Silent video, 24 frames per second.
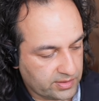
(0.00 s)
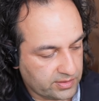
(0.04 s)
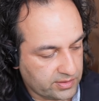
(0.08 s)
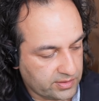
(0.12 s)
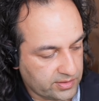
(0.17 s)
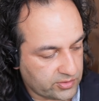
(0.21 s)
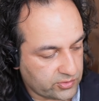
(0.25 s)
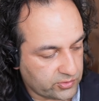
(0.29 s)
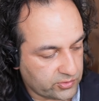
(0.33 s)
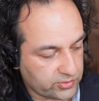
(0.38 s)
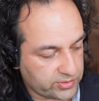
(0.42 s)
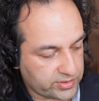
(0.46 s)

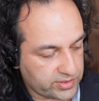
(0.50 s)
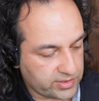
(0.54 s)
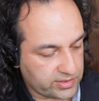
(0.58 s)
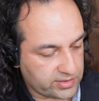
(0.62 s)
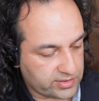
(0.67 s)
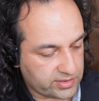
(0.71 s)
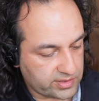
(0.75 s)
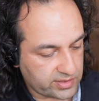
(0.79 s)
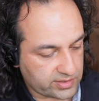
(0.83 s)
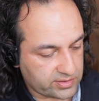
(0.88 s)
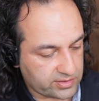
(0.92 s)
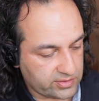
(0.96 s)
These are all
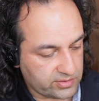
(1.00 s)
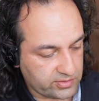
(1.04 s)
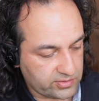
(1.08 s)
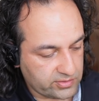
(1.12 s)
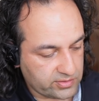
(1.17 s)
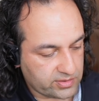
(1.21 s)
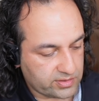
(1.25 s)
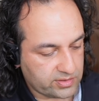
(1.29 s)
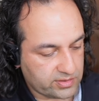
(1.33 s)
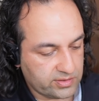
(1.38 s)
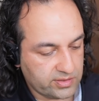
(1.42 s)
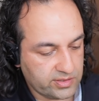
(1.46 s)
C6
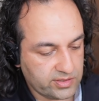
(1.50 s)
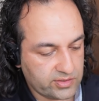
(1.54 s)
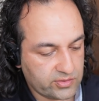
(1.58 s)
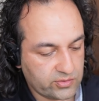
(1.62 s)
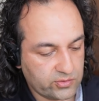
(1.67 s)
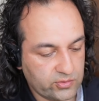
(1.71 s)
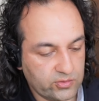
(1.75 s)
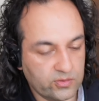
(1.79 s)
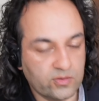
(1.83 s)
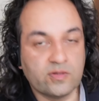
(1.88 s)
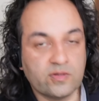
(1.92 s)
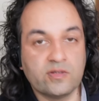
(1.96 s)
notes. These
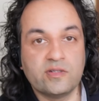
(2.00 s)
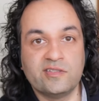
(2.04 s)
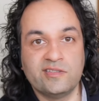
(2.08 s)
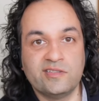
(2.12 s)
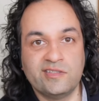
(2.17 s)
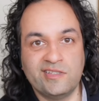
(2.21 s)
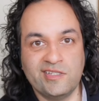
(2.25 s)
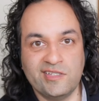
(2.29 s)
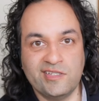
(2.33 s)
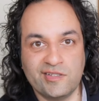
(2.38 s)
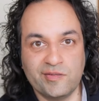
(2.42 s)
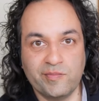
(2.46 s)
are all
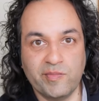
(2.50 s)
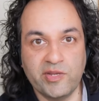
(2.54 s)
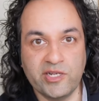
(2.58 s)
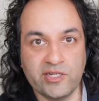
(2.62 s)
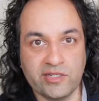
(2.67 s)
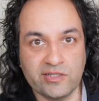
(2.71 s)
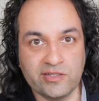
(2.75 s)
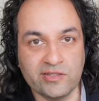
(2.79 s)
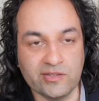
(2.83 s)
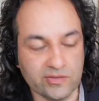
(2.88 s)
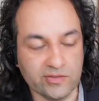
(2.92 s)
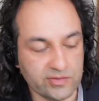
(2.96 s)
D
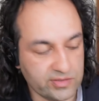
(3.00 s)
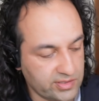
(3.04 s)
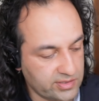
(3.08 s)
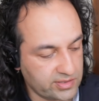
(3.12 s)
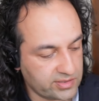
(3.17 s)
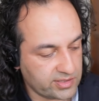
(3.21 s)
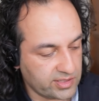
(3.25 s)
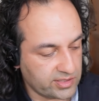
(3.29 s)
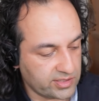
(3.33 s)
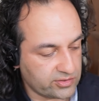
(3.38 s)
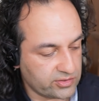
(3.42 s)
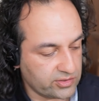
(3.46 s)
diminished notes,
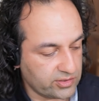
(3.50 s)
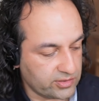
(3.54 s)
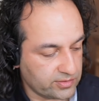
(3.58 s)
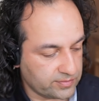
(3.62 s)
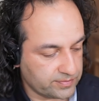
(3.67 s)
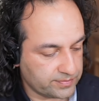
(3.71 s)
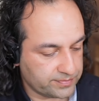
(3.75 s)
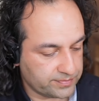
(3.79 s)
etc.